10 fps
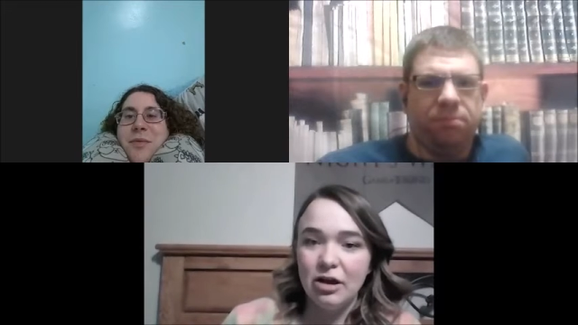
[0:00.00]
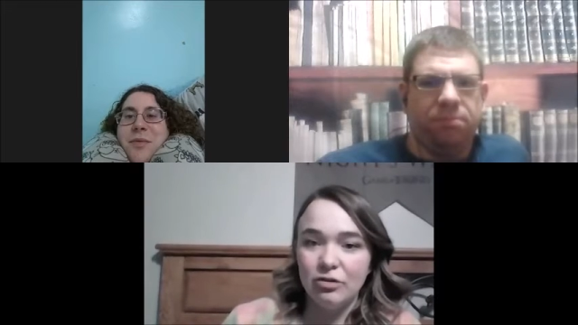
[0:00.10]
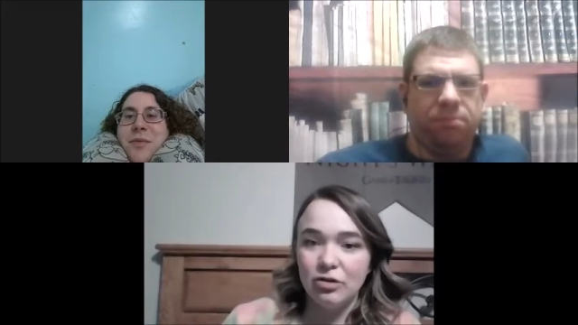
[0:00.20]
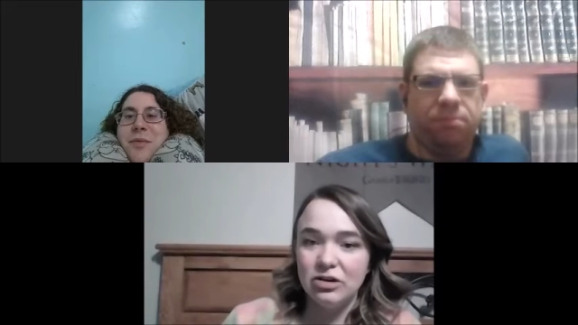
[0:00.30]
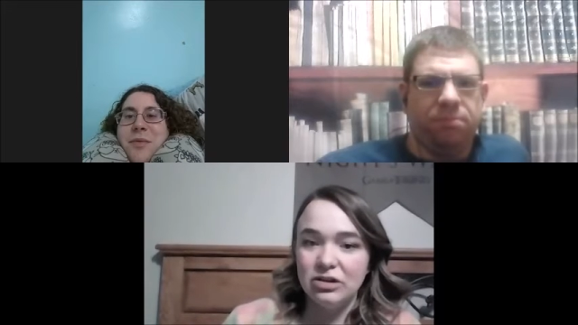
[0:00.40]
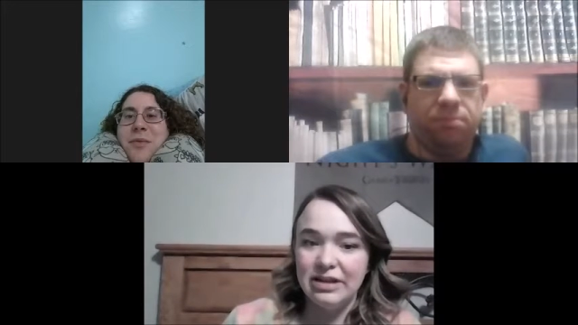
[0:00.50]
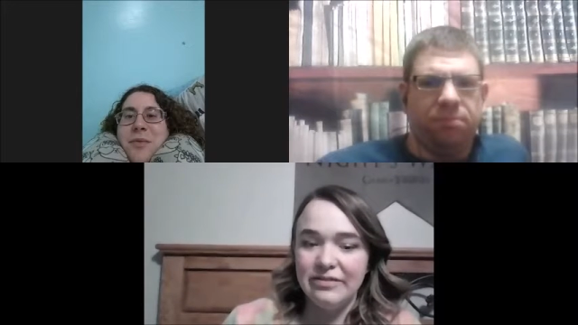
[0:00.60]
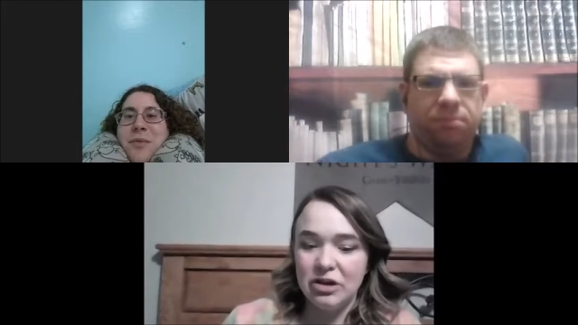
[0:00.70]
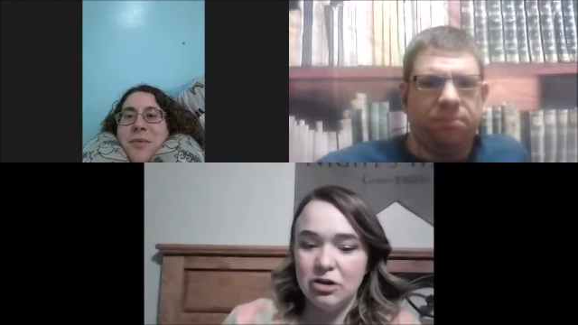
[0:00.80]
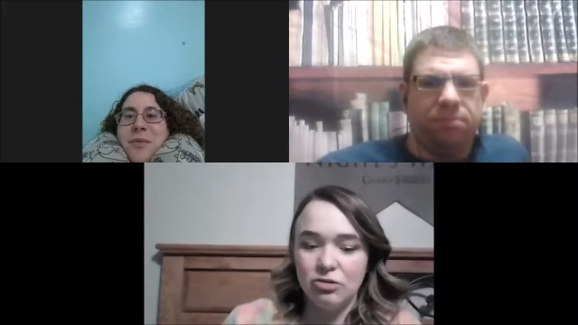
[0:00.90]
Speaker 1: other
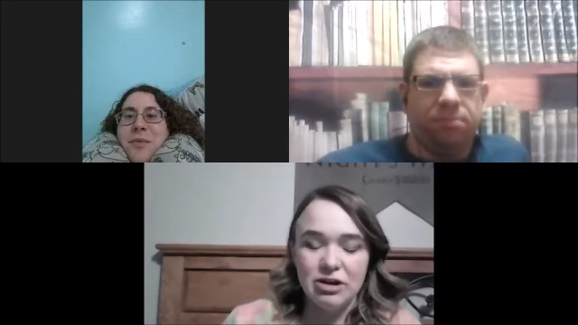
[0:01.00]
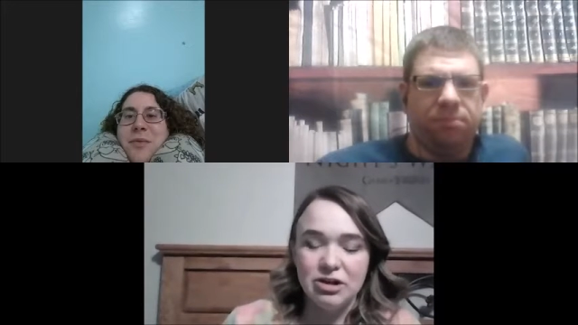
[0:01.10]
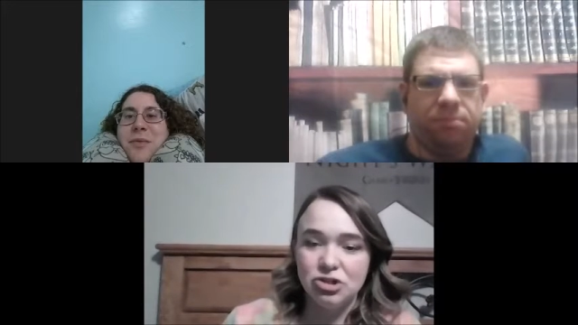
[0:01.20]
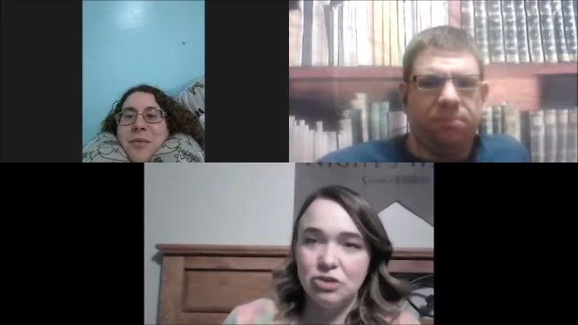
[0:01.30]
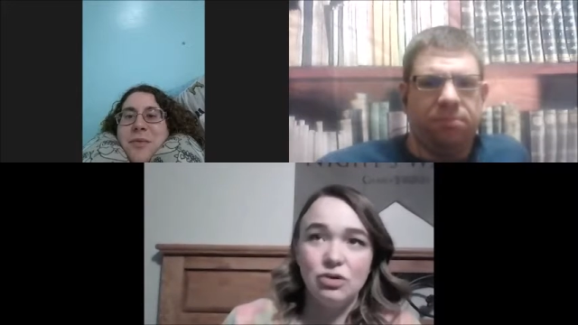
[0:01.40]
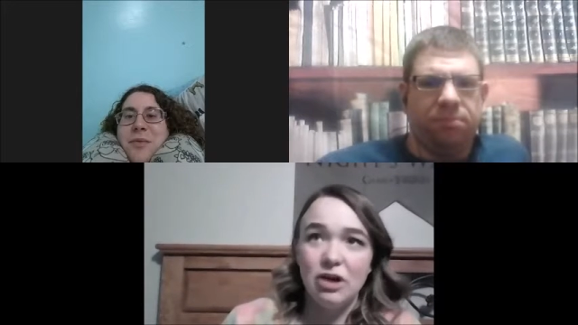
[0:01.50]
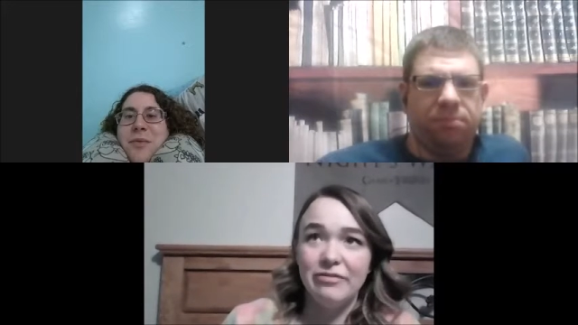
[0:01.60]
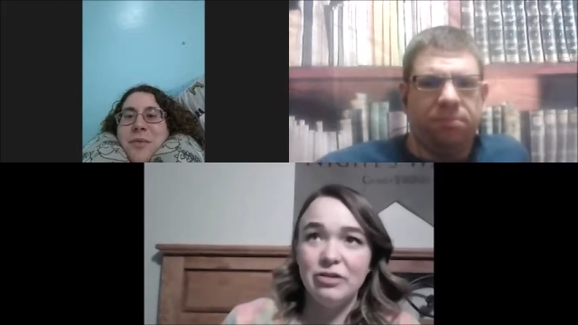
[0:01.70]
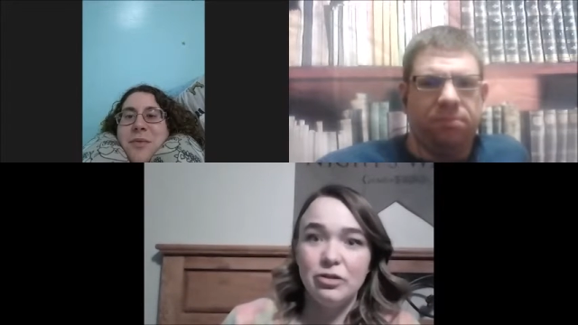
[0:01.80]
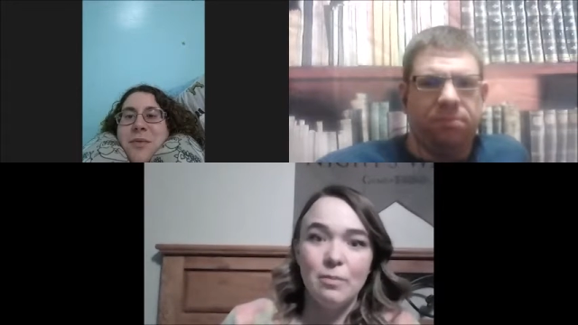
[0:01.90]
living creature or
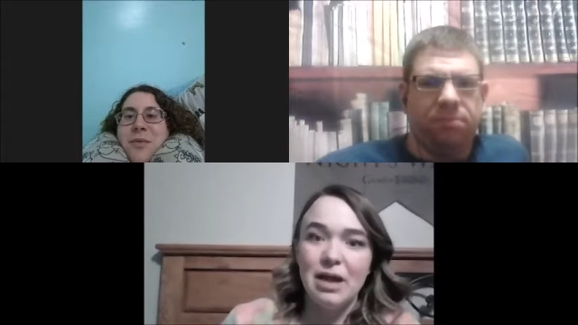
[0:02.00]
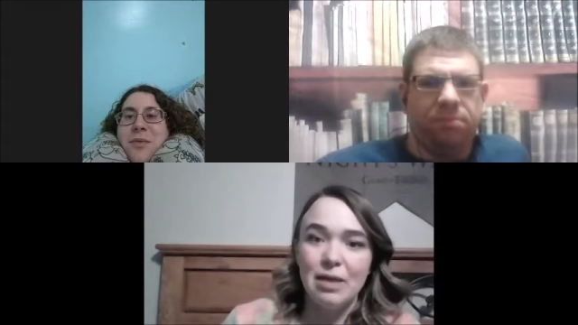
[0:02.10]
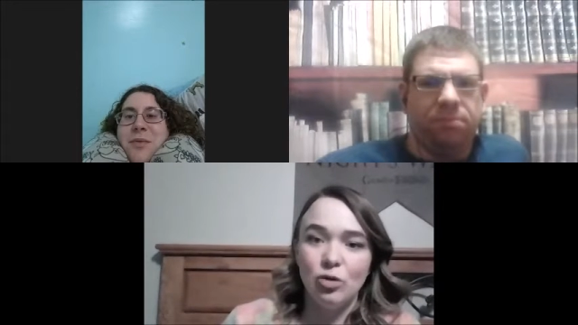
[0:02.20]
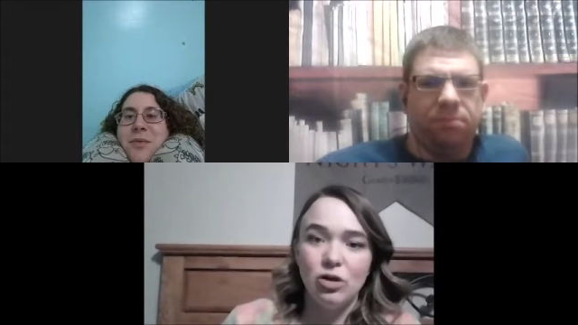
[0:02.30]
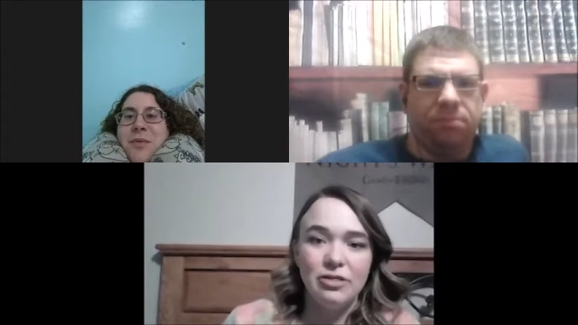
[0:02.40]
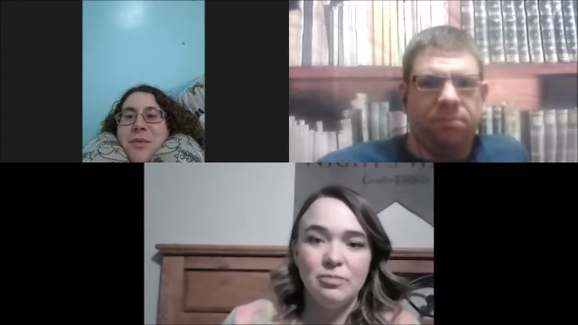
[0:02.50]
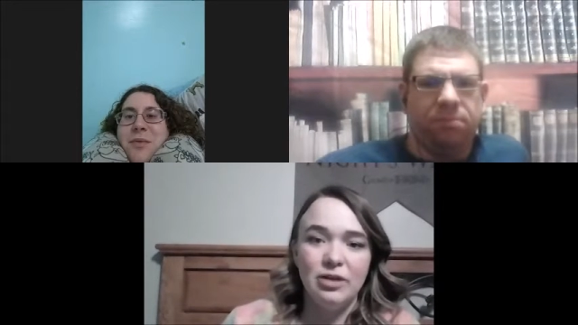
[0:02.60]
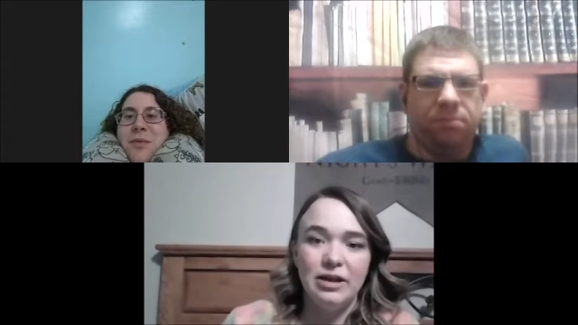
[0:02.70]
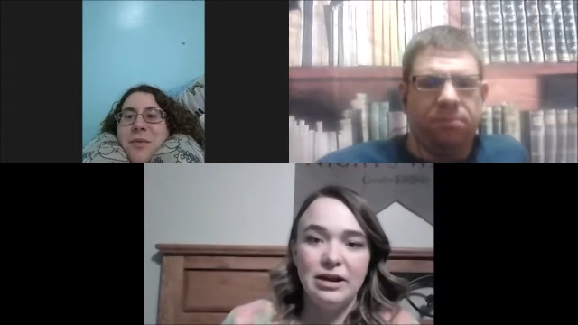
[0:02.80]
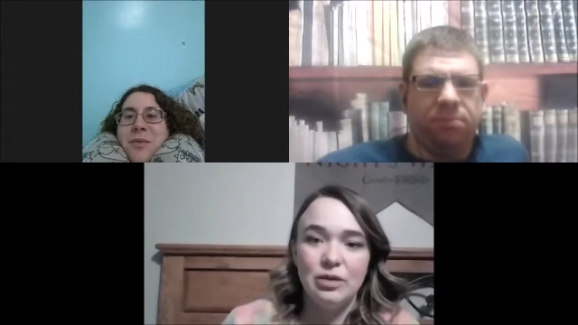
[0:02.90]
every other mammal on the
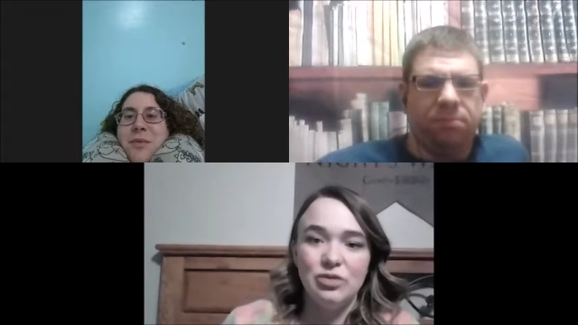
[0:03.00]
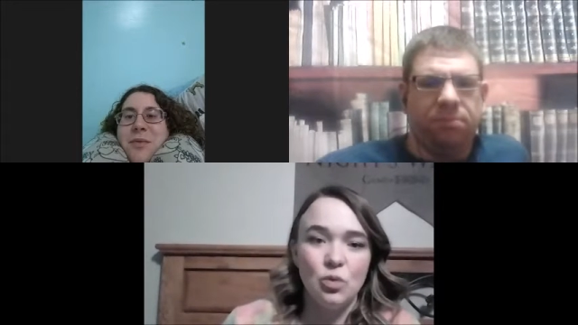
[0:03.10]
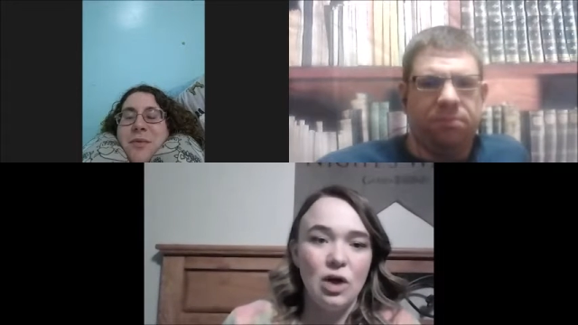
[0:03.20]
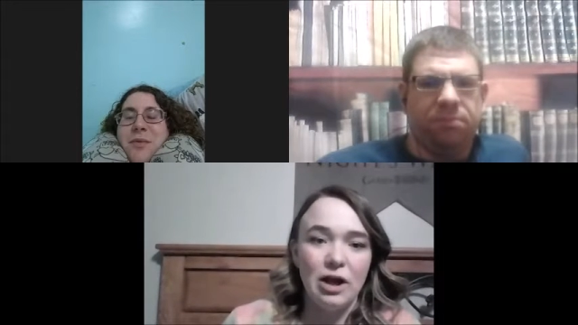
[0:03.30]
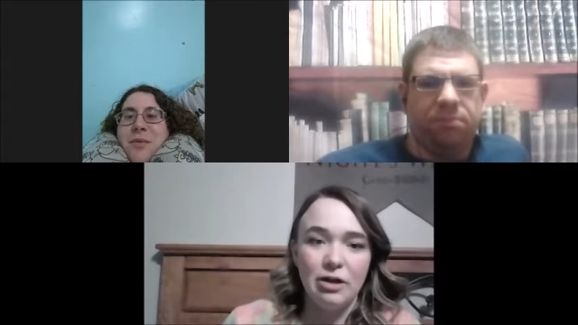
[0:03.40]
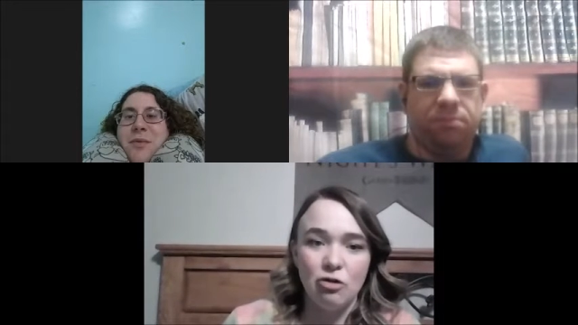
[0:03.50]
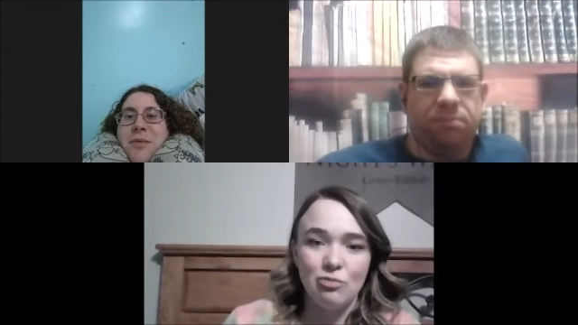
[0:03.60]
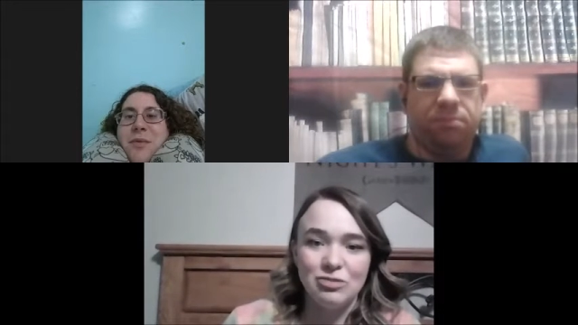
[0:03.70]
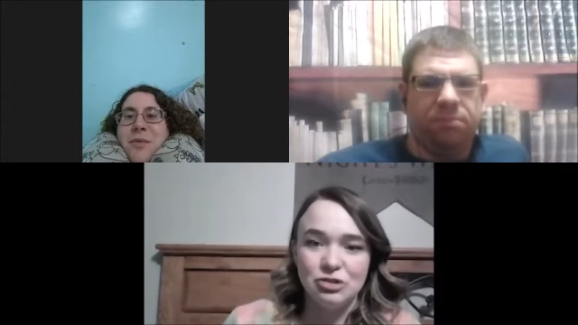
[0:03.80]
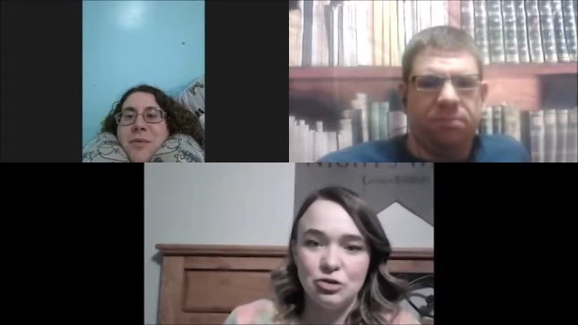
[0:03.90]
planet with a Y
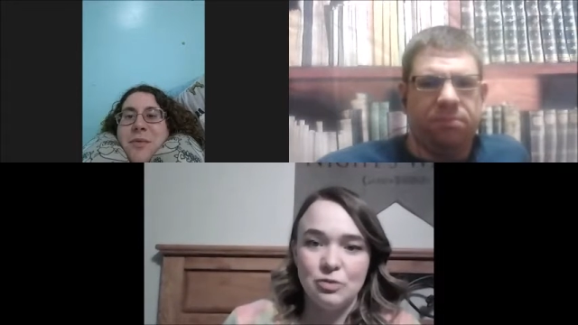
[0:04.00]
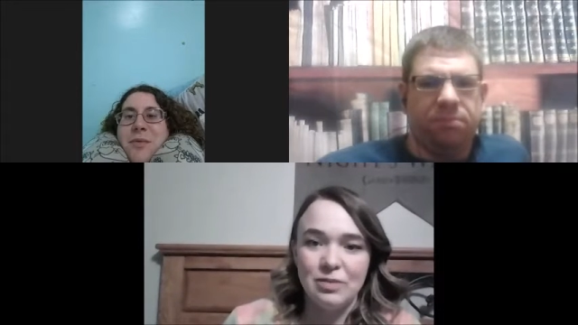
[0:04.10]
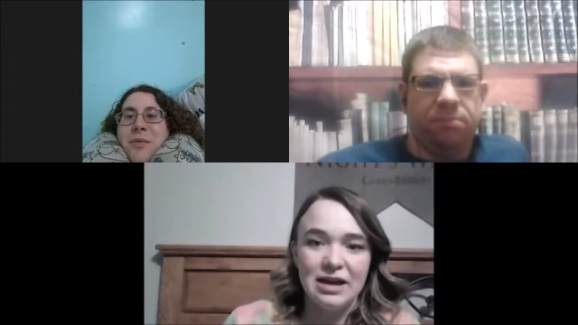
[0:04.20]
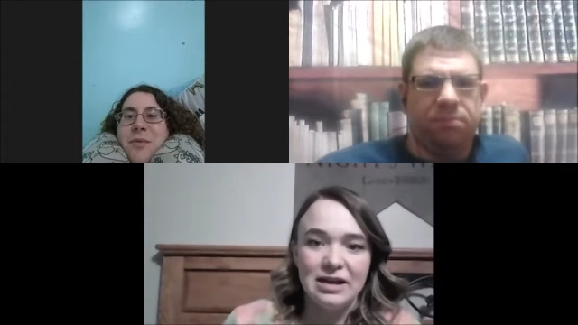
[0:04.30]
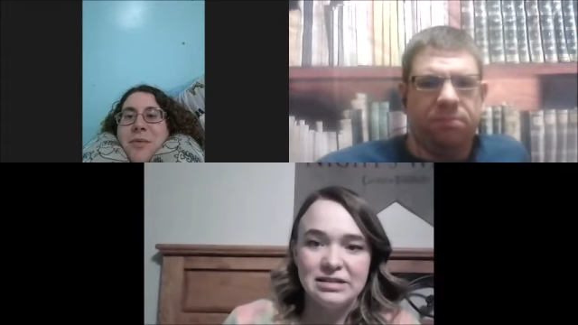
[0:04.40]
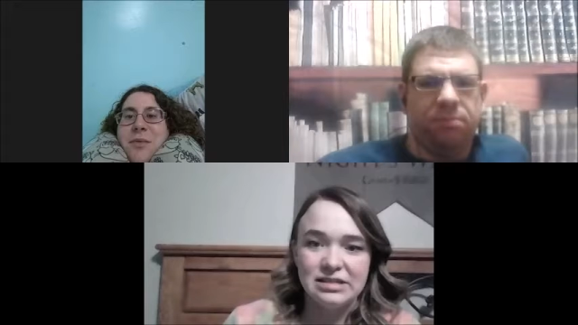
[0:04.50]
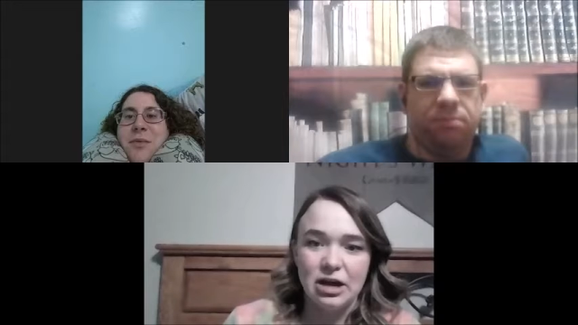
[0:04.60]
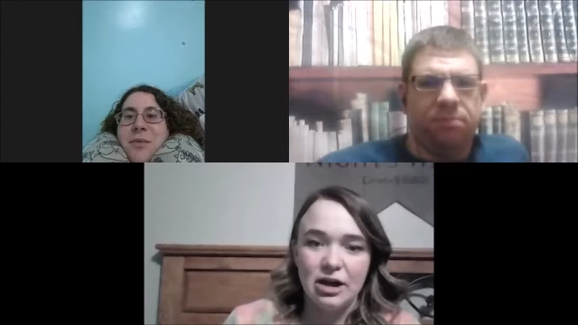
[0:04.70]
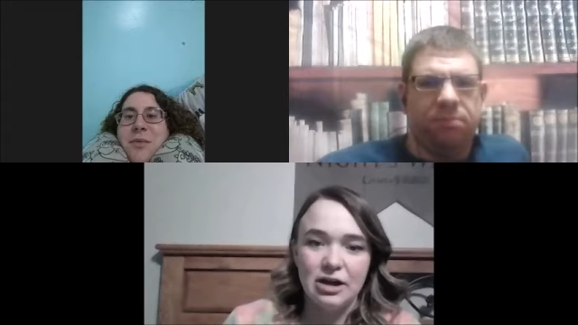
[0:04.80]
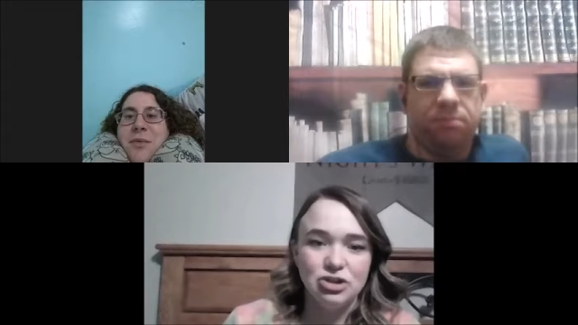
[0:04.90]
chromosome has uh,